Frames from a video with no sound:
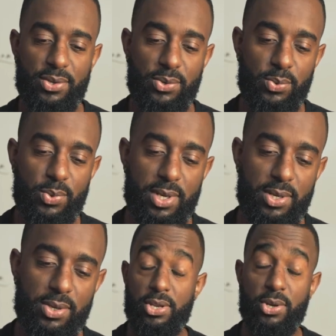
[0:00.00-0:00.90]
Who want,
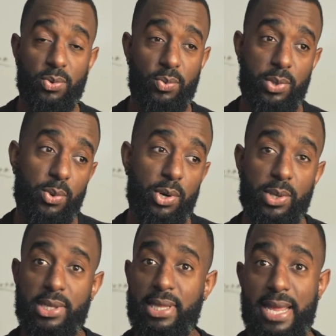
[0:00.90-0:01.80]
you know, we work
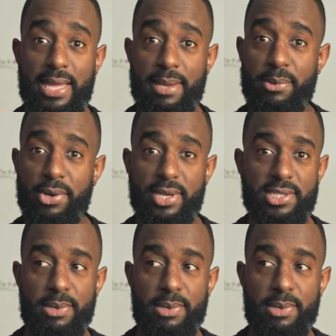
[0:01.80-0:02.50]
with a lot of immigrants,